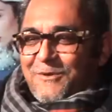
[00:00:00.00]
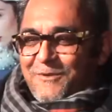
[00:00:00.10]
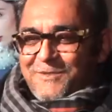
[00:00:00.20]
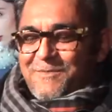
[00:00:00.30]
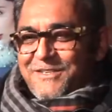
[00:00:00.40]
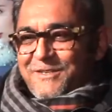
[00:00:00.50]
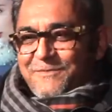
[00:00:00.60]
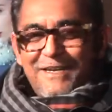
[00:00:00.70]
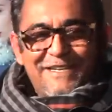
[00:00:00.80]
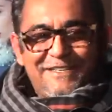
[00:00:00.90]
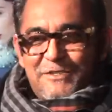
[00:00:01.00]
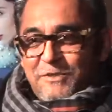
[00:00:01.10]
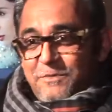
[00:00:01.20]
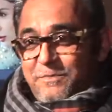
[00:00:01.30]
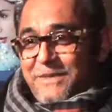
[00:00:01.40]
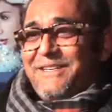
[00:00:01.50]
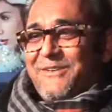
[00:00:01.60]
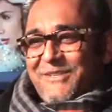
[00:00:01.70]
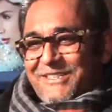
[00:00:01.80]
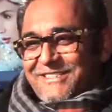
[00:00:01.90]
Always a pleasure of mine to be
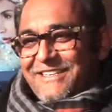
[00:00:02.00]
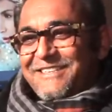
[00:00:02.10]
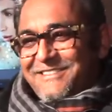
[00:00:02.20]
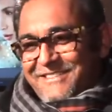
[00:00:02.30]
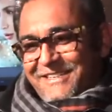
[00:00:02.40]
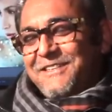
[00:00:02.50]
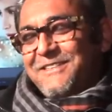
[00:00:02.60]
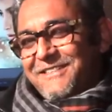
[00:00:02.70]
on the set, yeah.